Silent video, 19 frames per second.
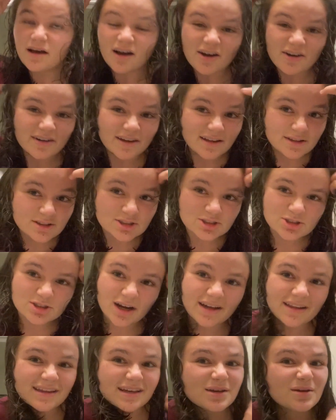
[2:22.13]
Okay, let's
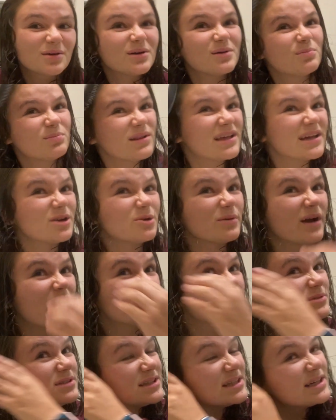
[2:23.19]
try and like play
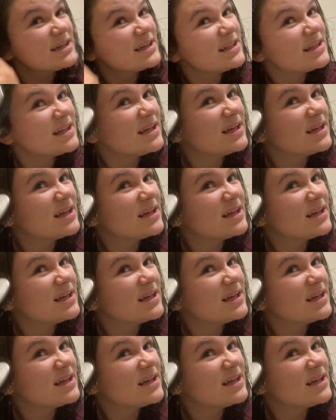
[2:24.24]
around with it.